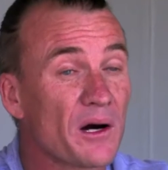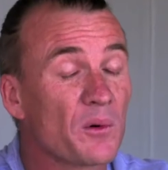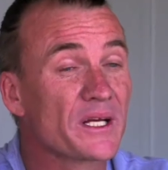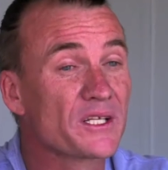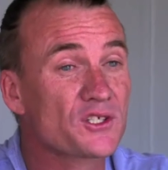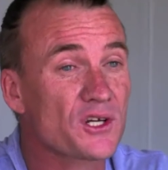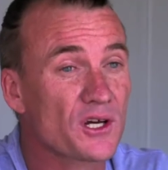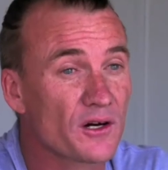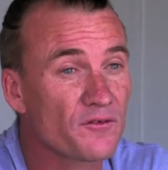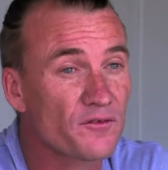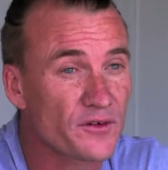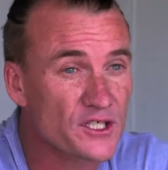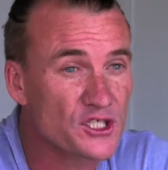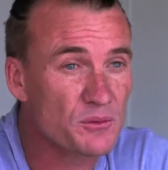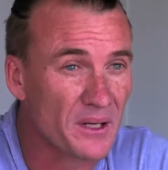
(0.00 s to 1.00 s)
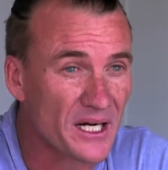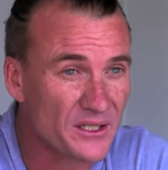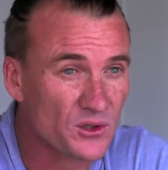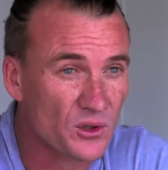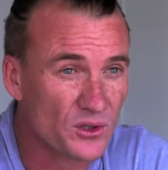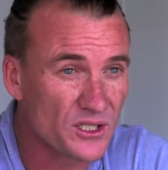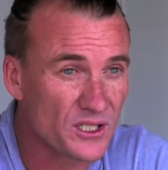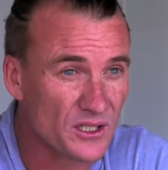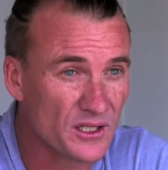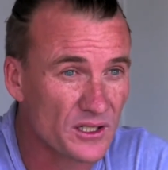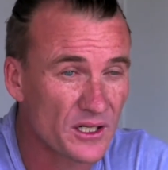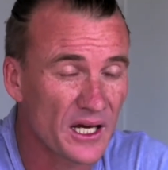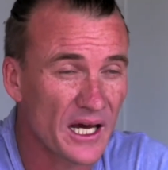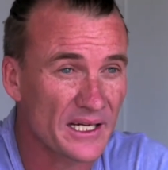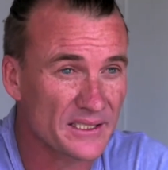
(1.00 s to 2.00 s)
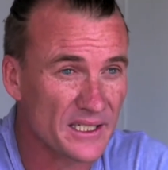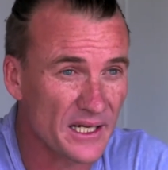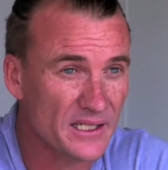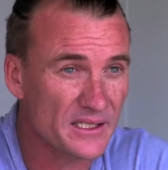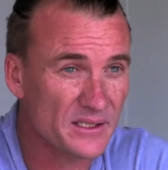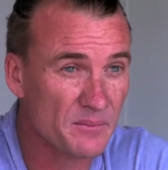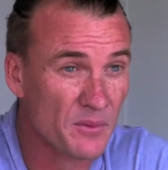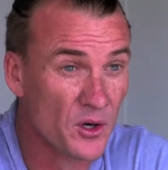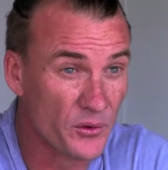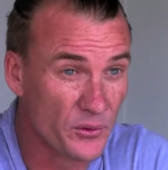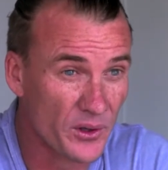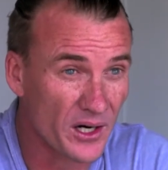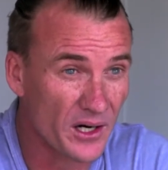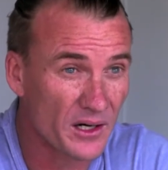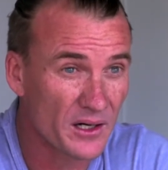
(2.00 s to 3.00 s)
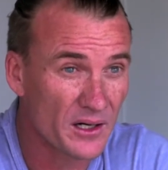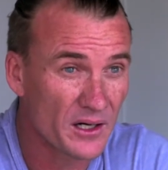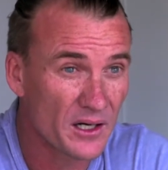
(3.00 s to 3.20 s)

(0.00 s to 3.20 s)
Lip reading: I went to go and fetch my daughter at Huis Marua,